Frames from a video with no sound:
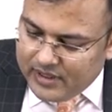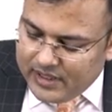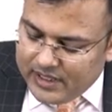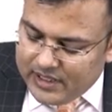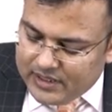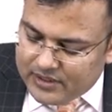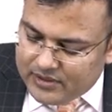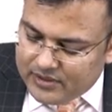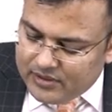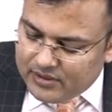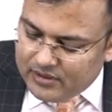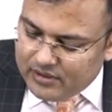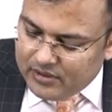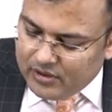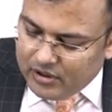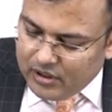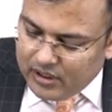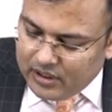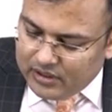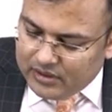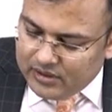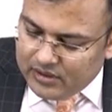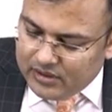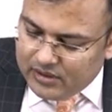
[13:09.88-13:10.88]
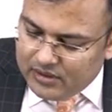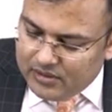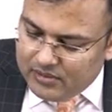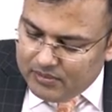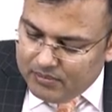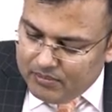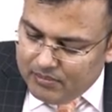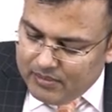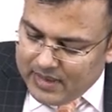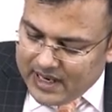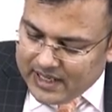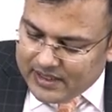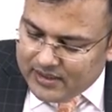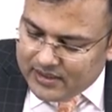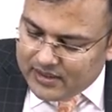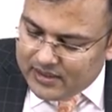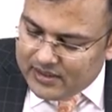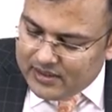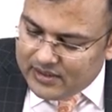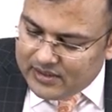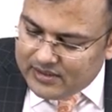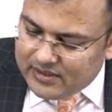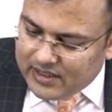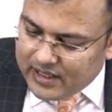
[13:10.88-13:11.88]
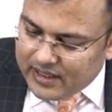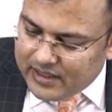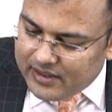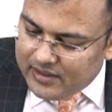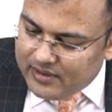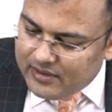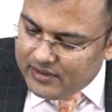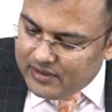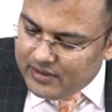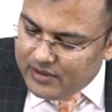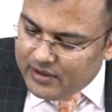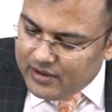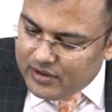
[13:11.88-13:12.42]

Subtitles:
It's on the maternal side.